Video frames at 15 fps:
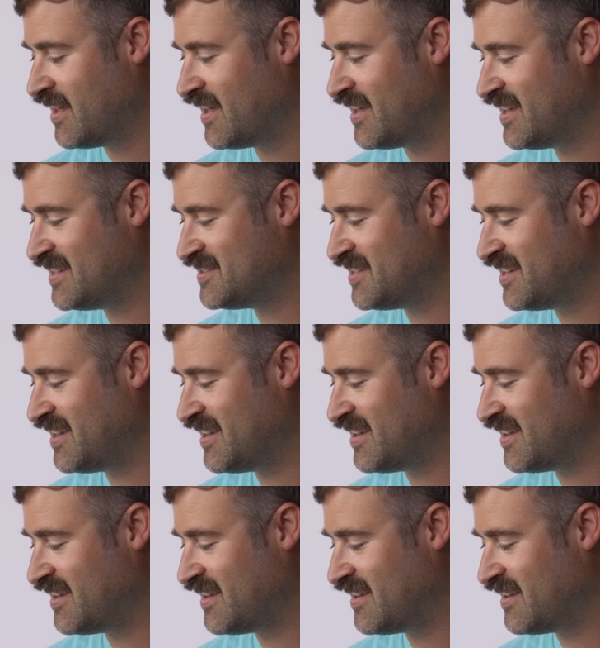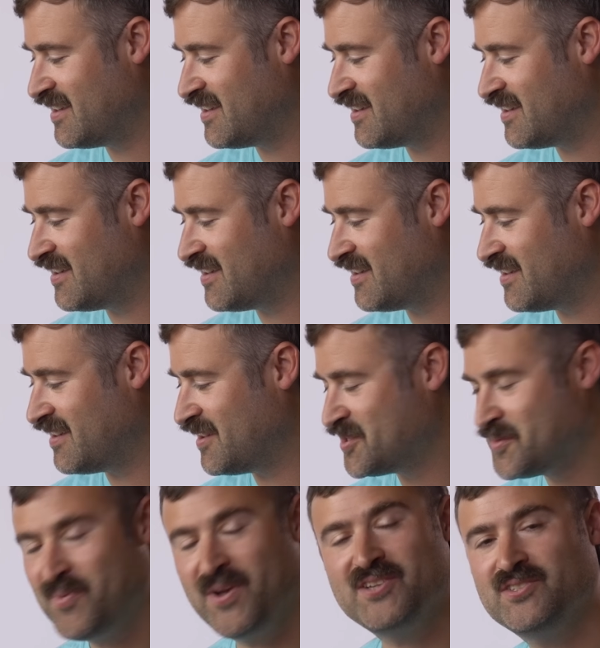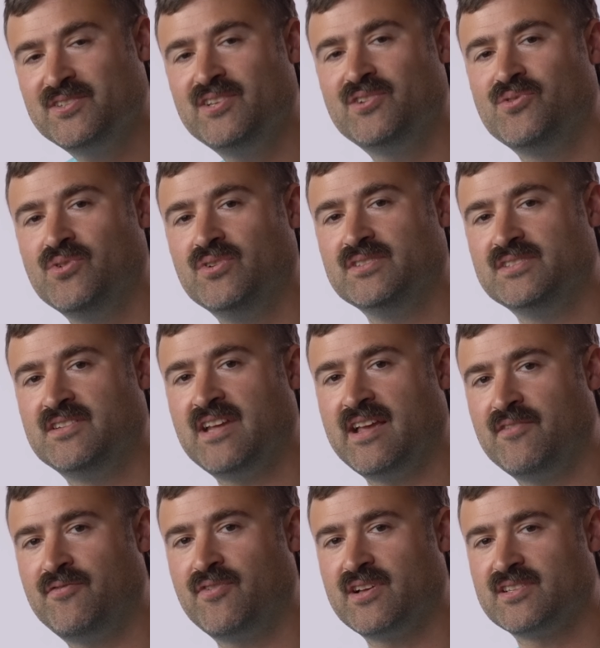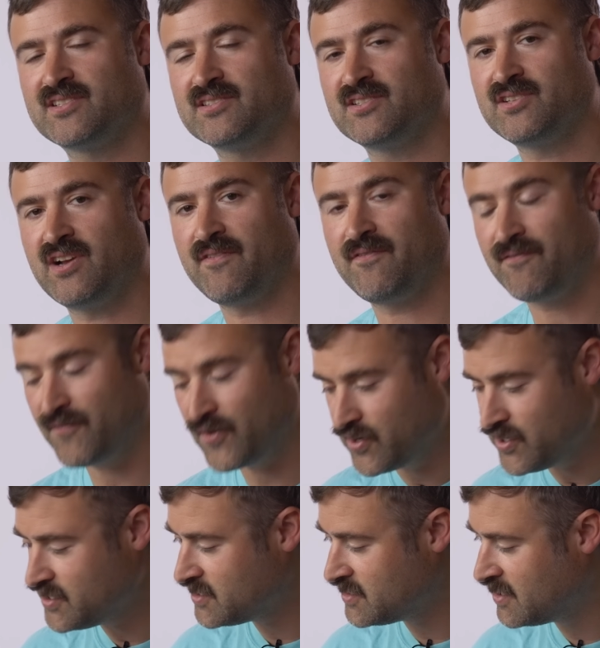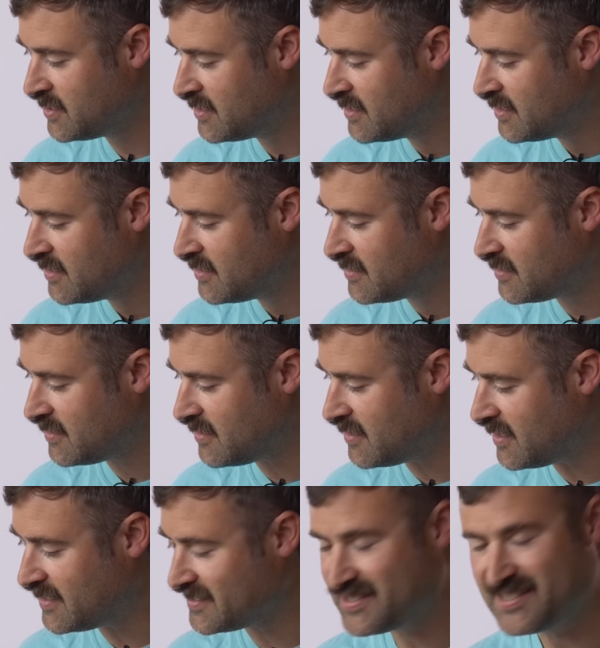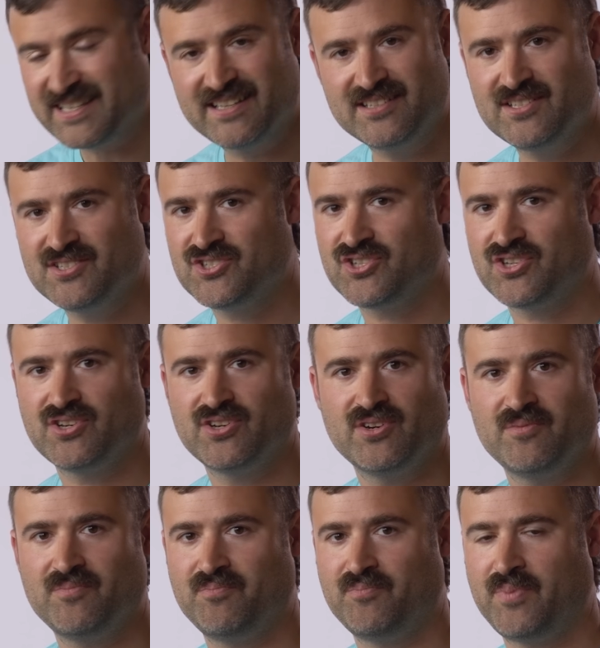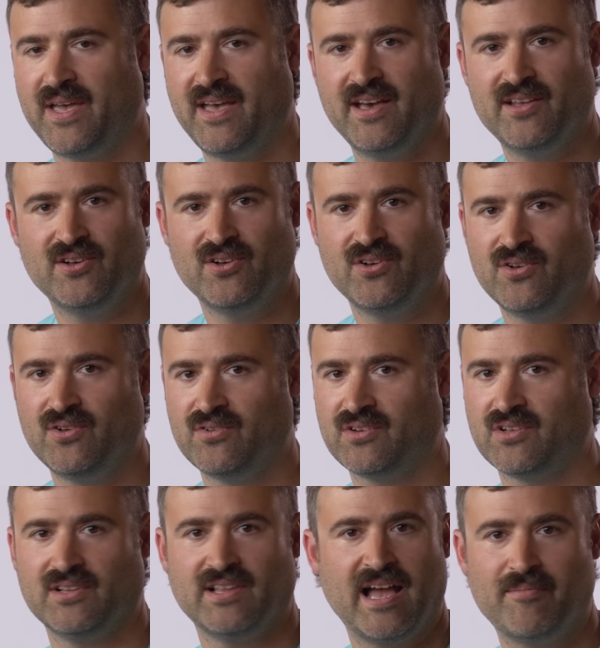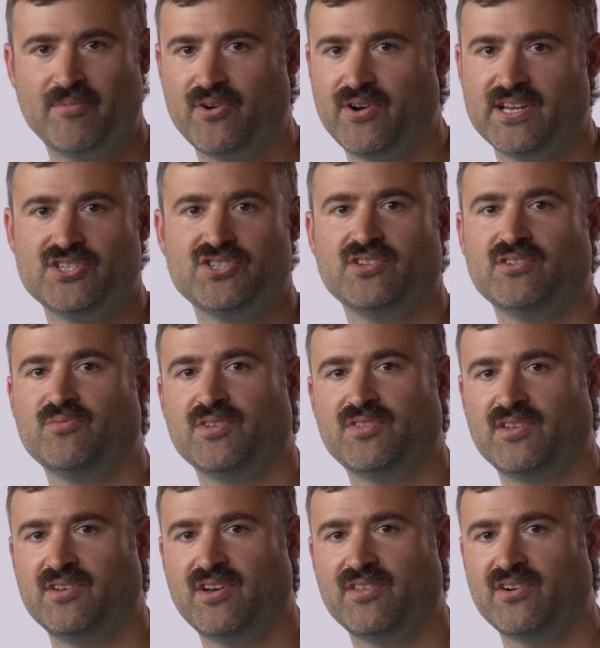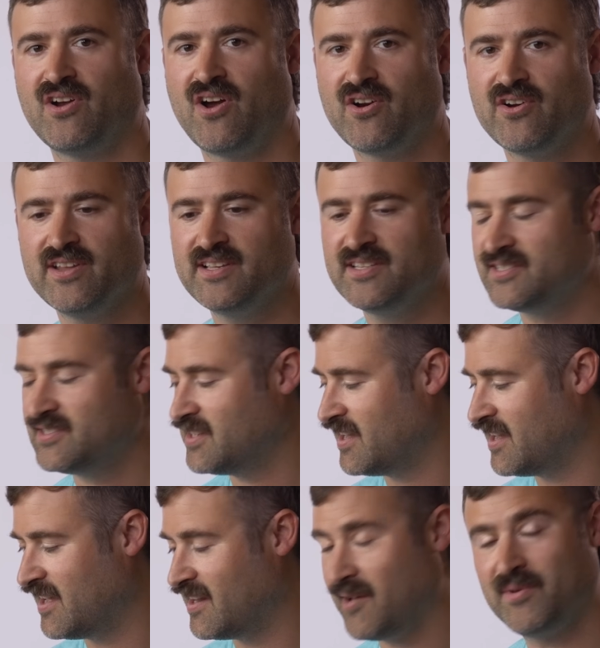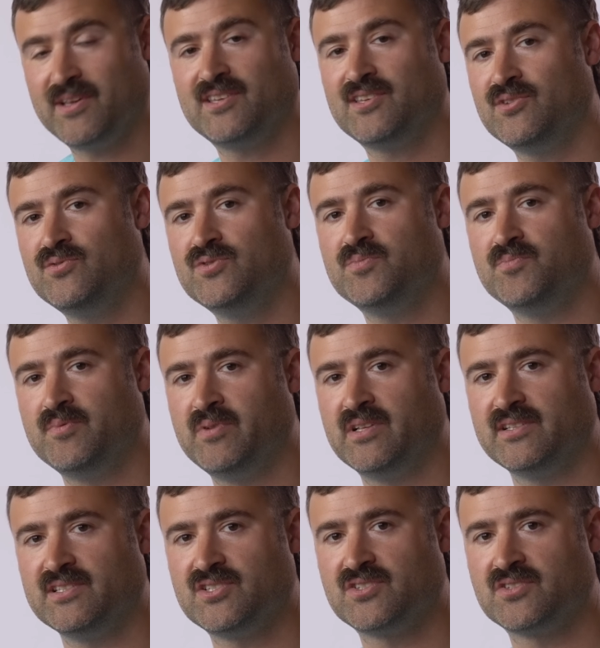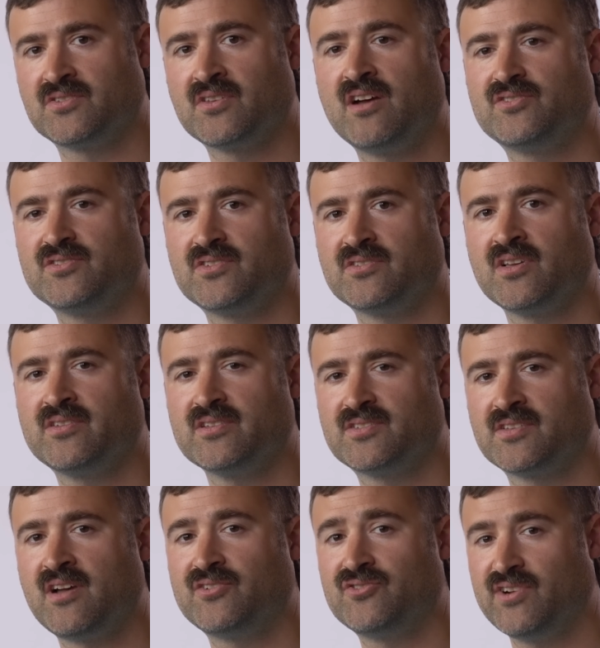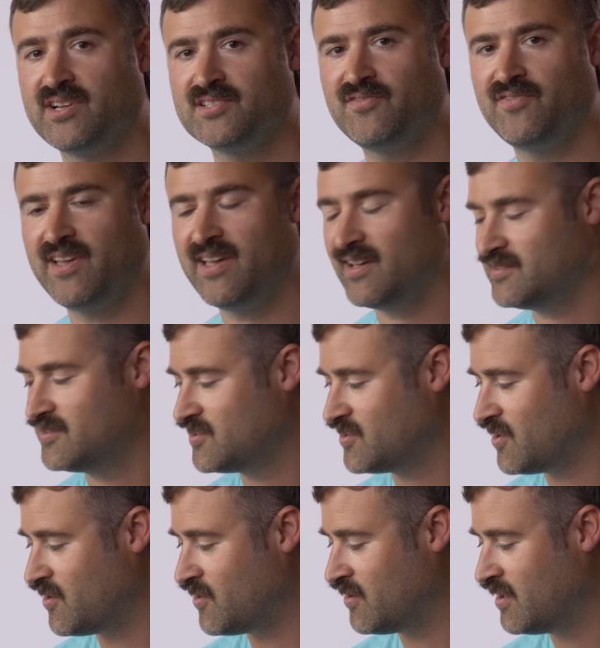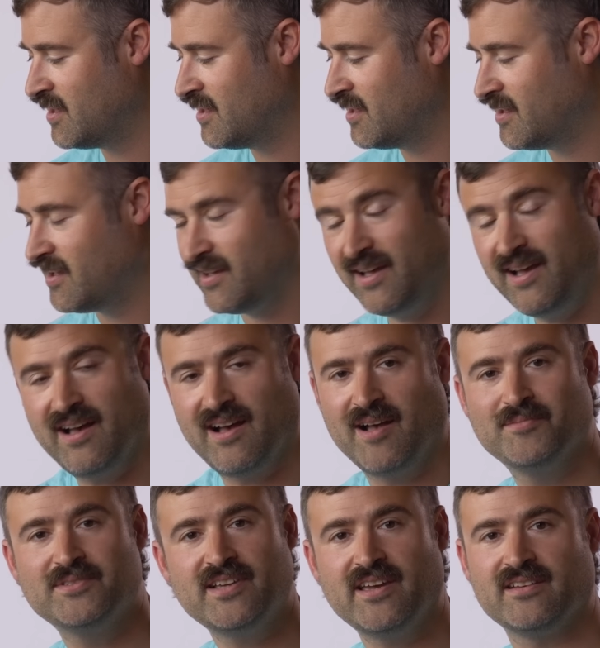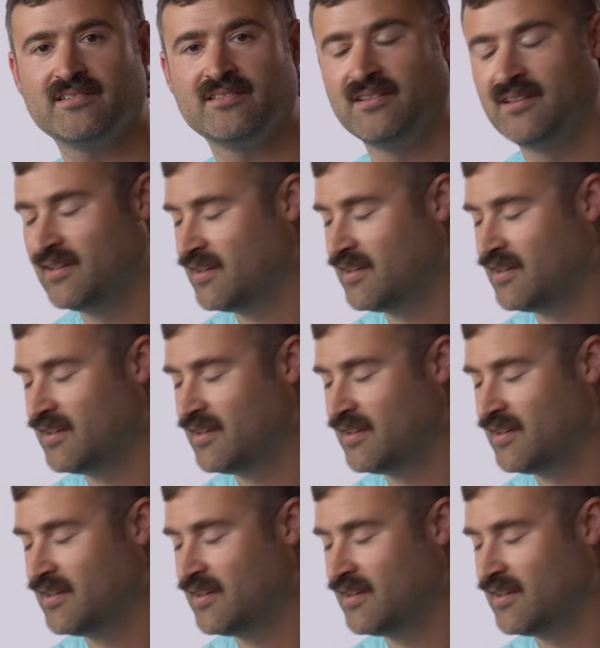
It's a especially cool day for us because it's our first signature pedal collaboration with another artist, and I'm a huge Billy Strings fan, so I'm psyched.